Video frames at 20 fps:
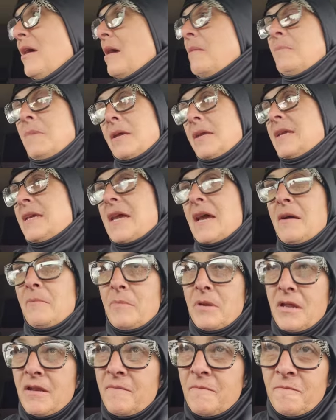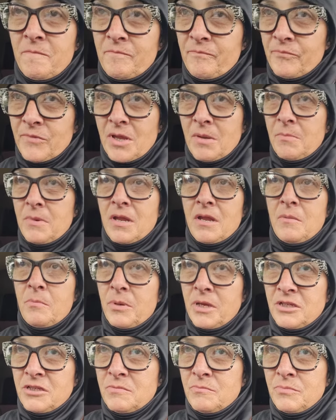it. I'm like, yeah, I'm not a I'm not a
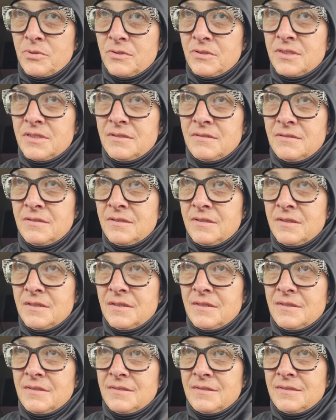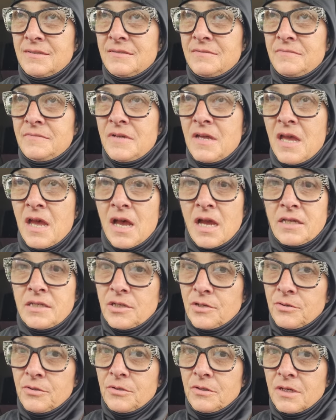patient person. So I
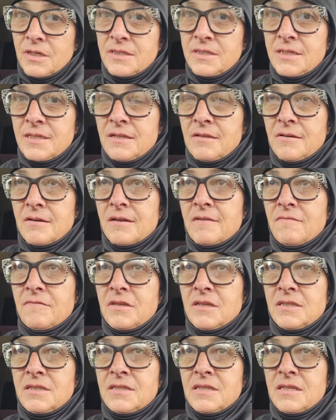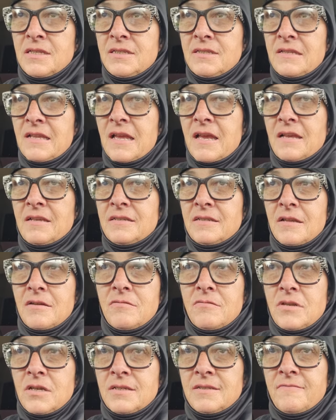told her, I said, look, if this this next
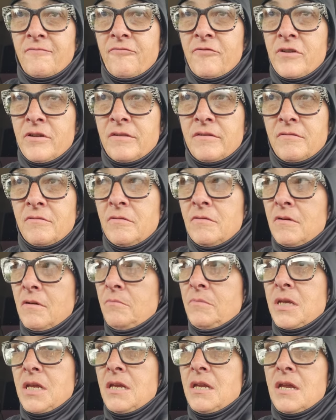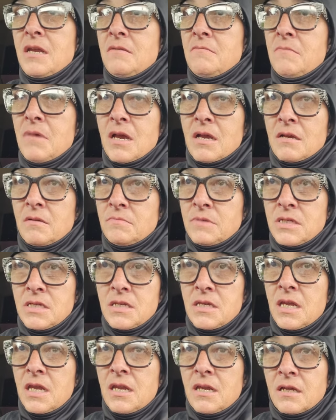load doesn't fall through, I'm dead heading back up to
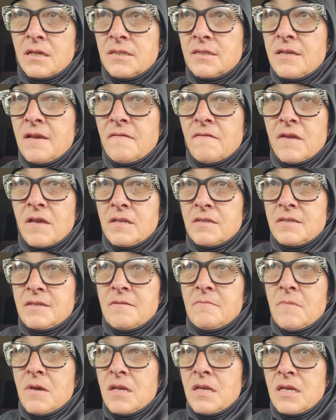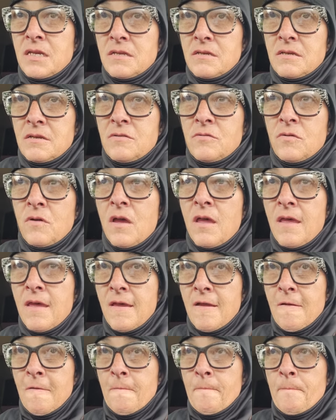Indiana because I've got something I need to do
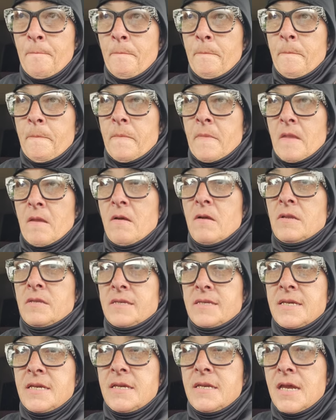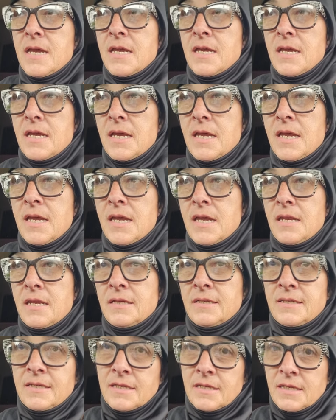on Sunday, and
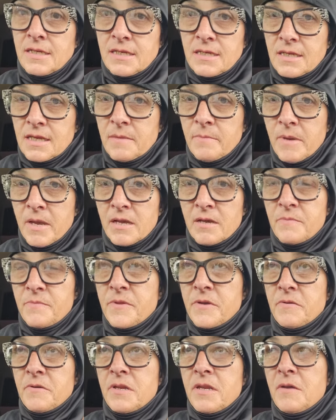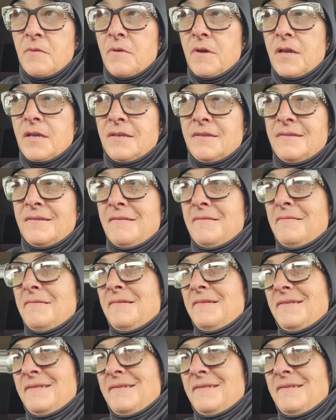I said I need to get back up there anyway. So